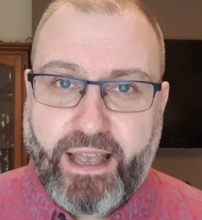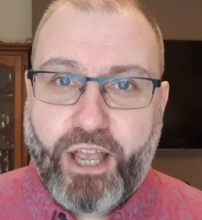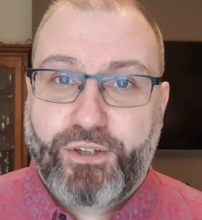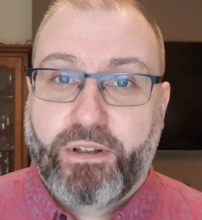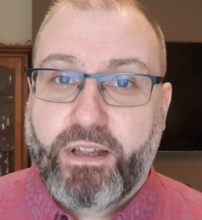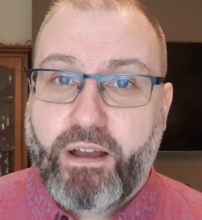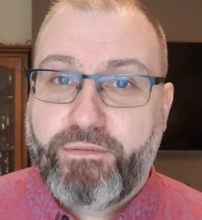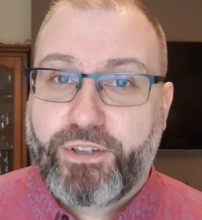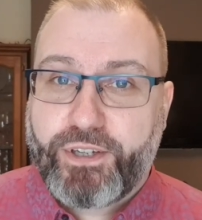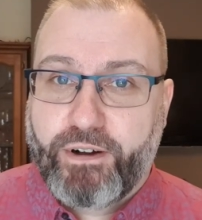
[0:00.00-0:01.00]
as you
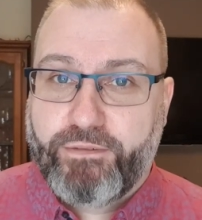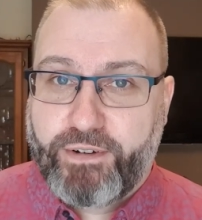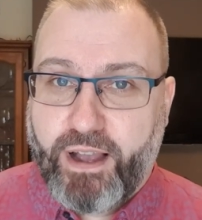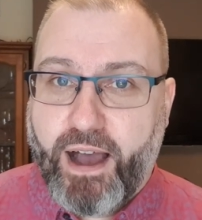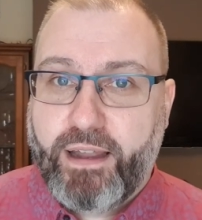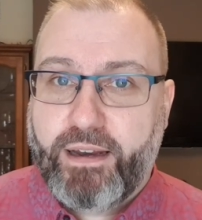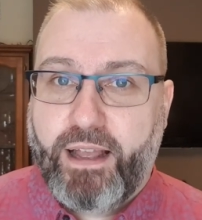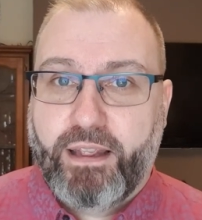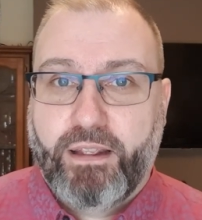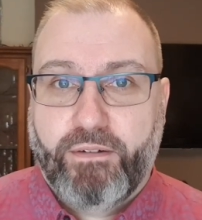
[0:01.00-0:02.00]
love and serve God
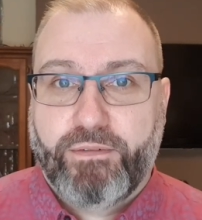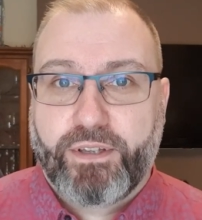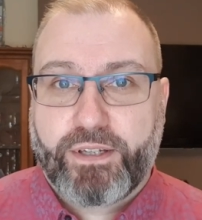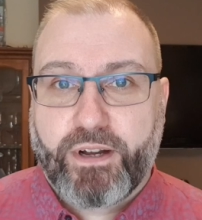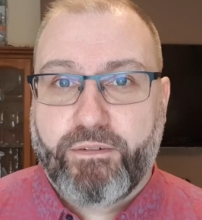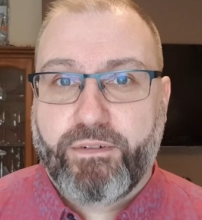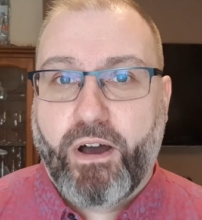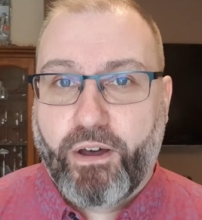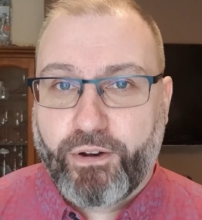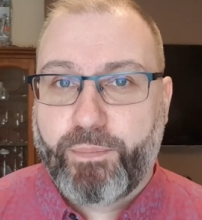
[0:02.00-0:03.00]
and love and serve
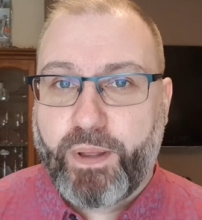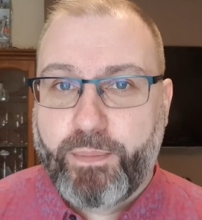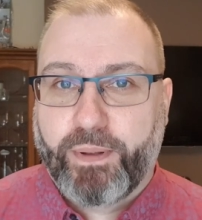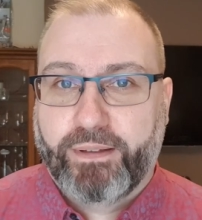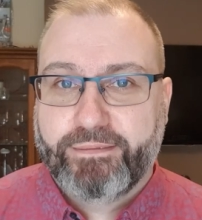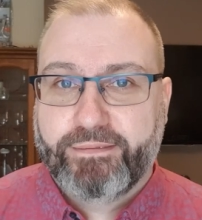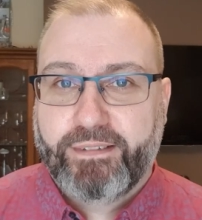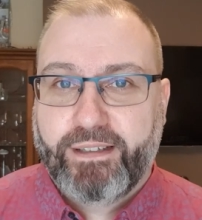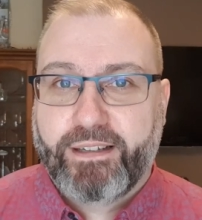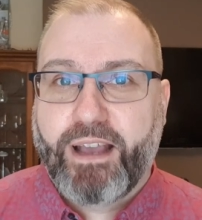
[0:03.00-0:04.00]
other people.
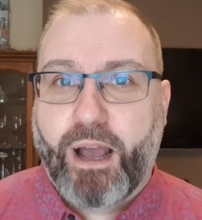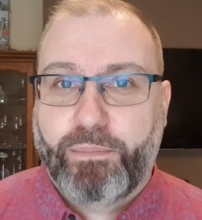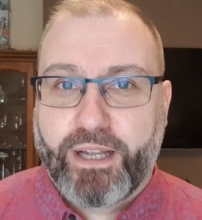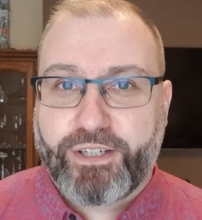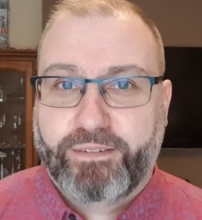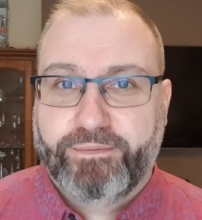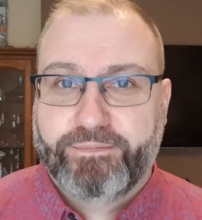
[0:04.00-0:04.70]
God bless you.